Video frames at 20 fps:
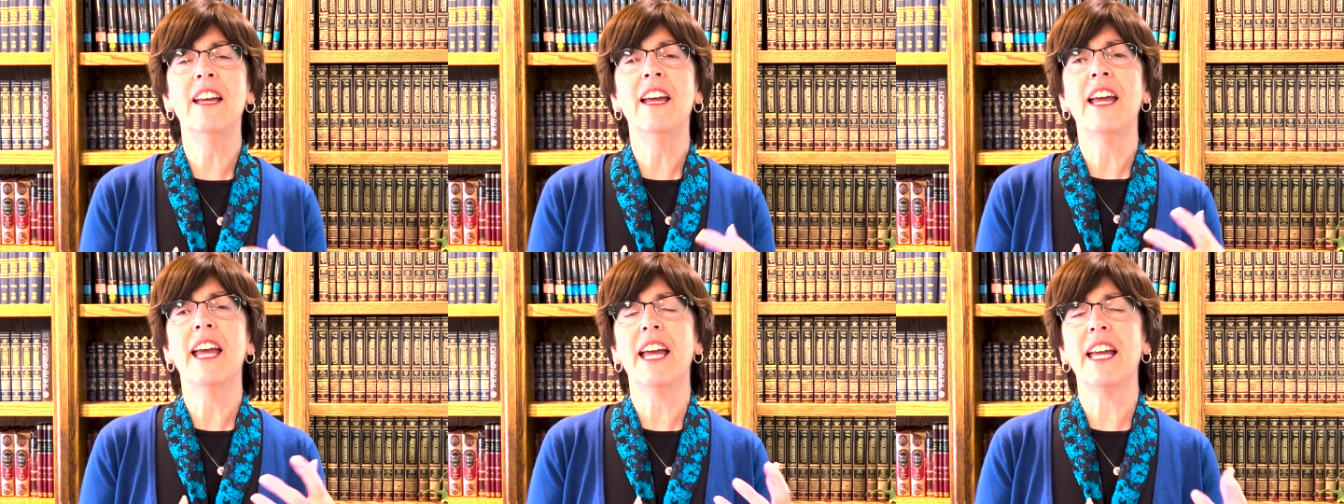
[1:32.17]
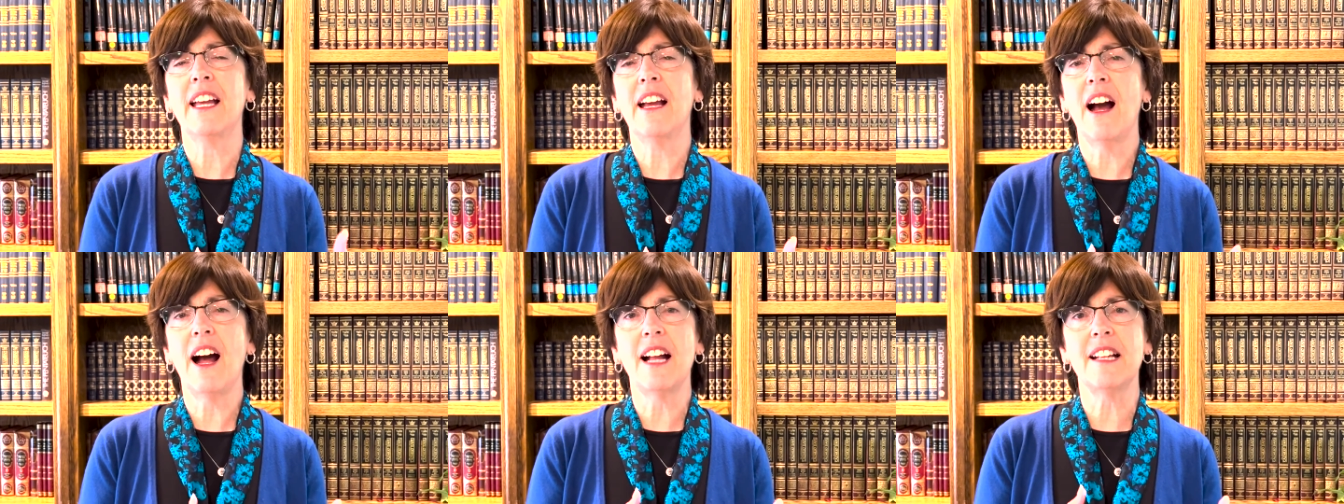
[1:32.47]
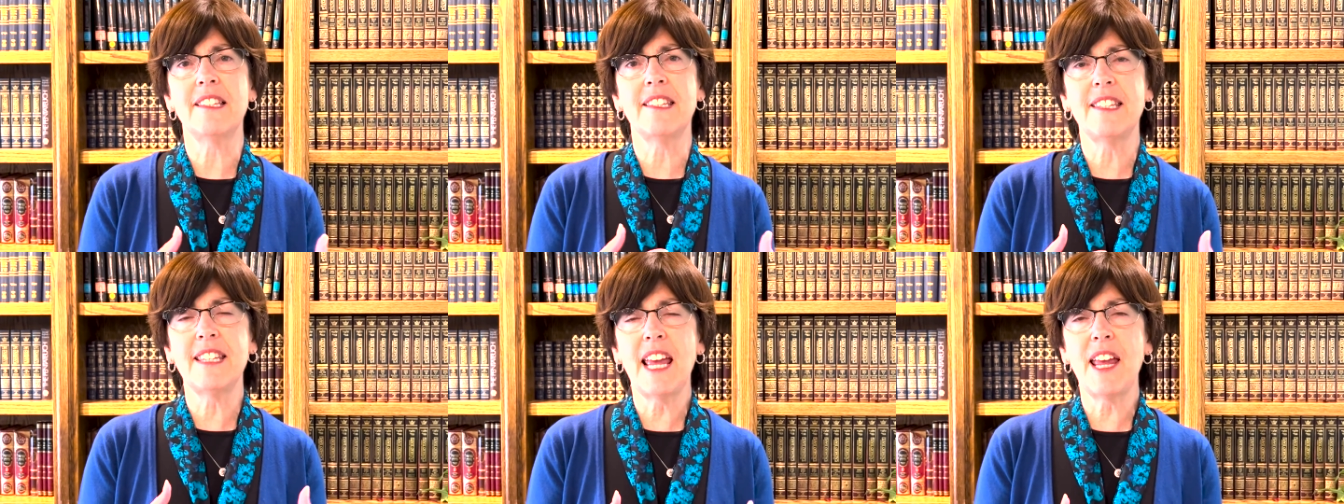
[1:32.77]
and
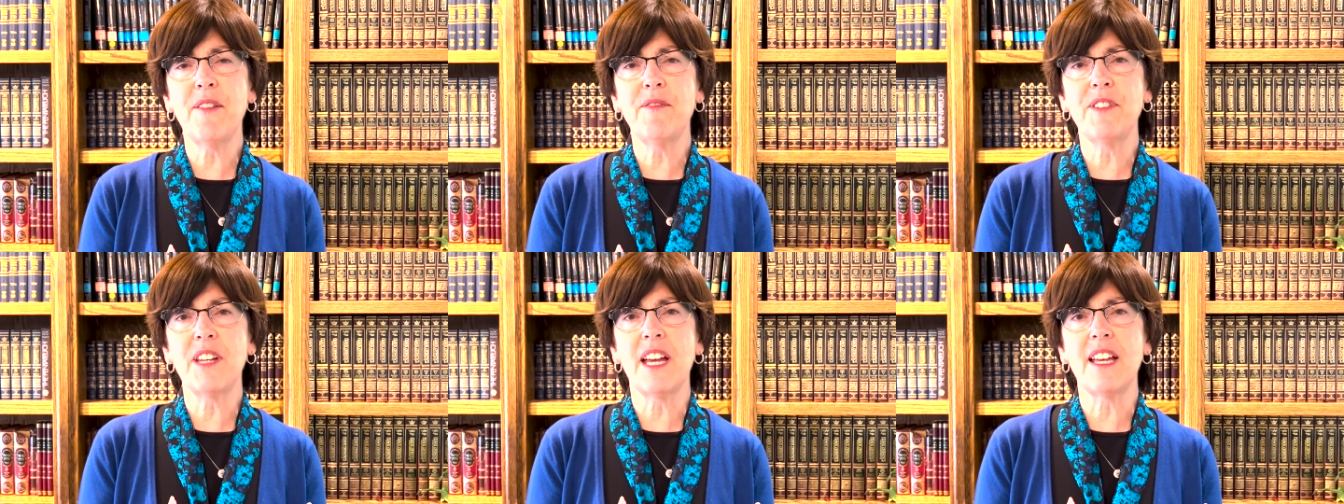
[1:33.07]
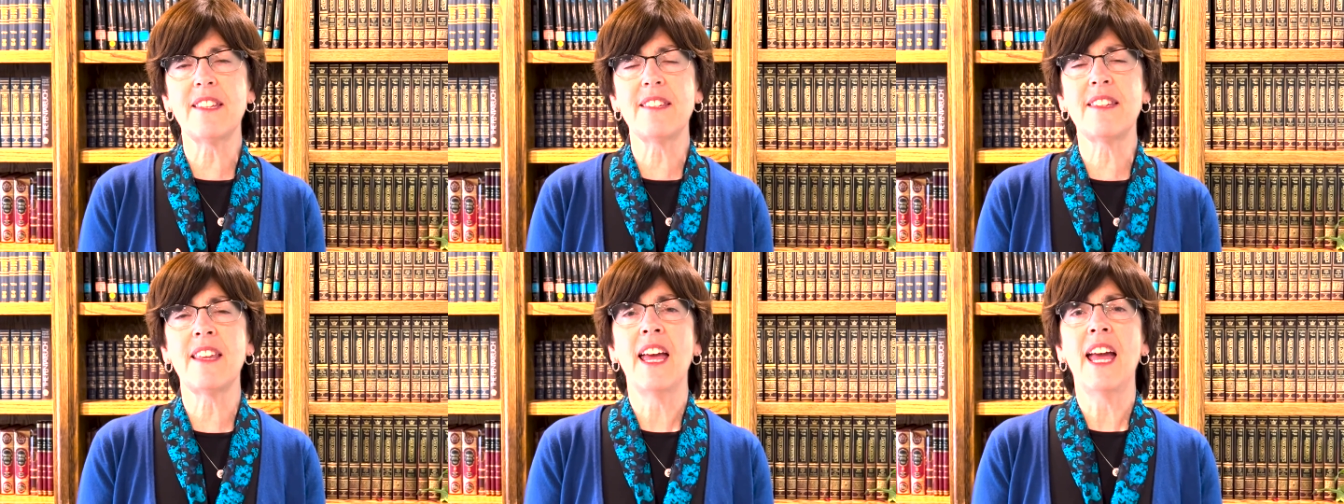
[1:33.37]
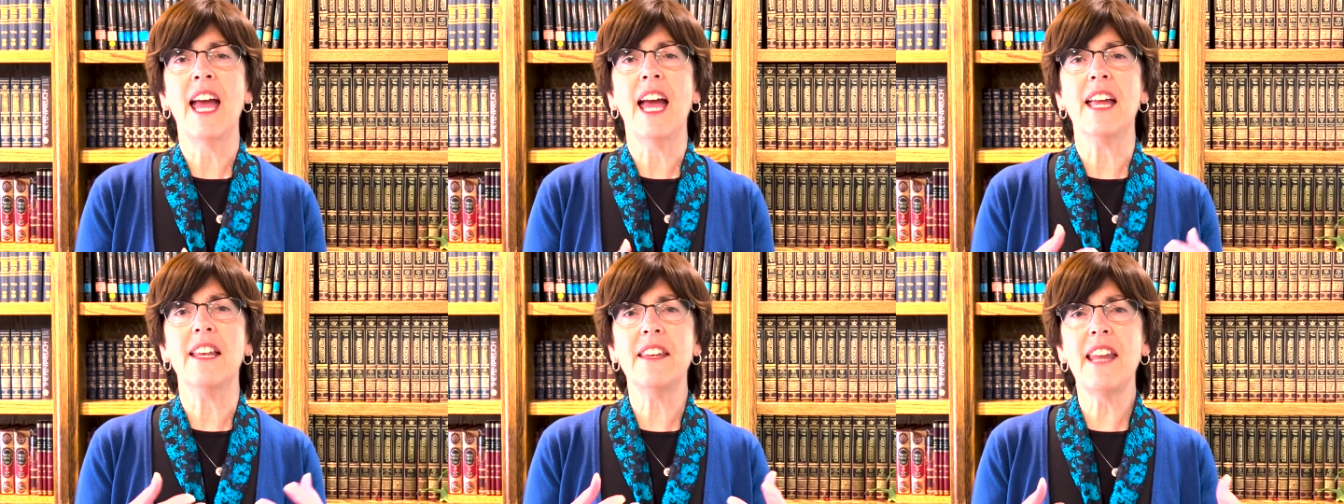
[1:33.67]
God saved us,
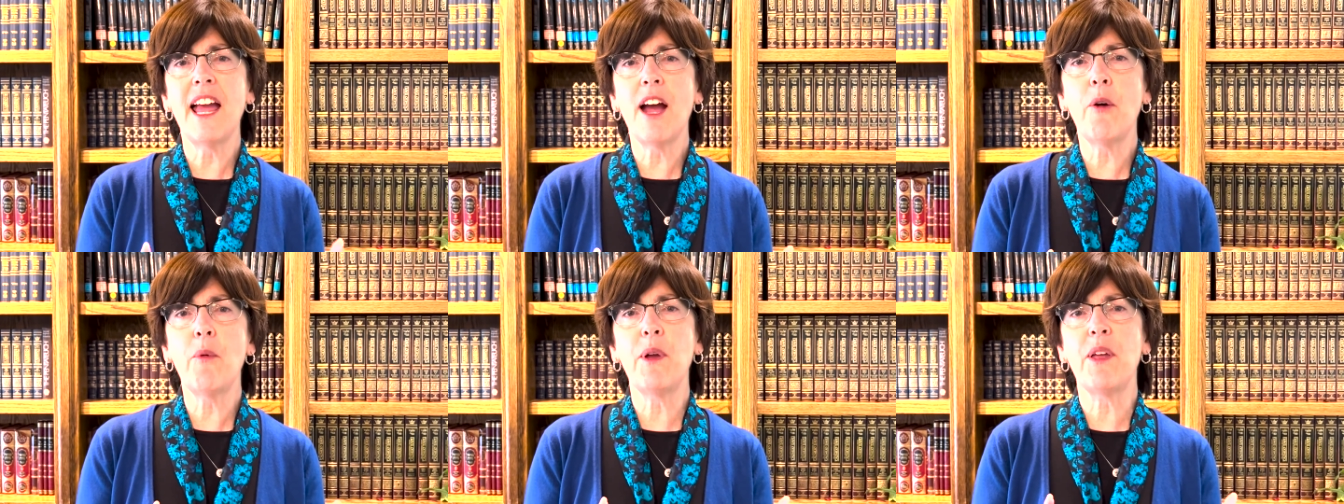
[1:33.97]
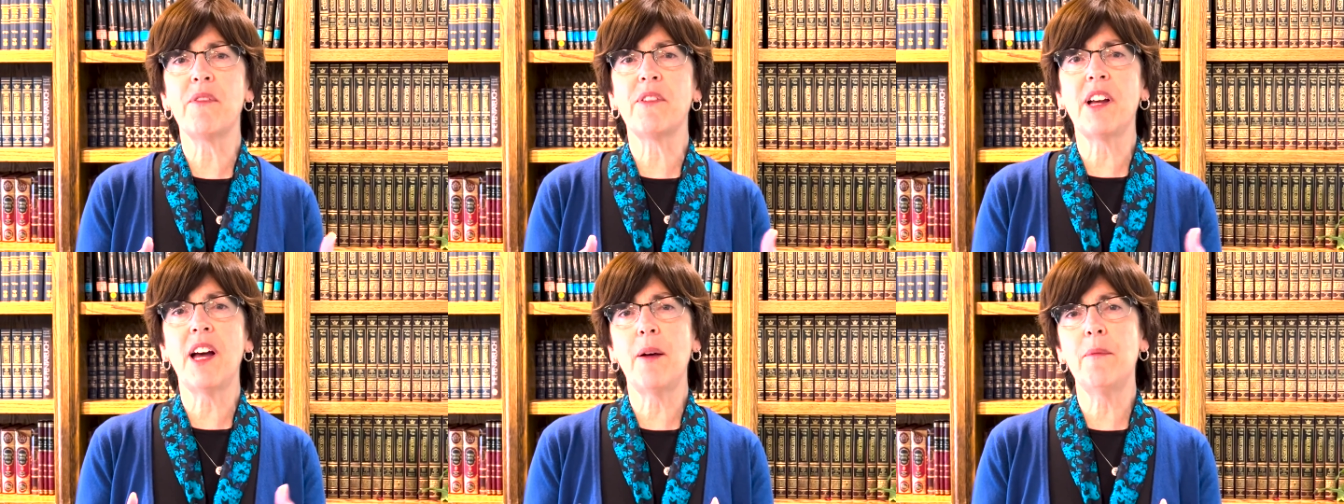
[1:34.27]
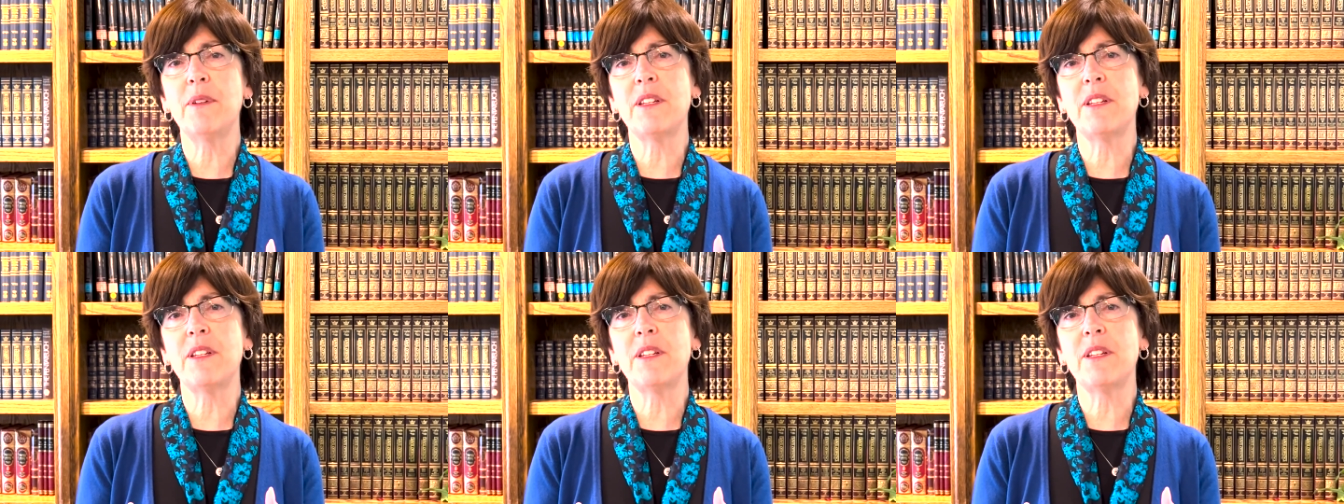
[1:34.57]
and now we have come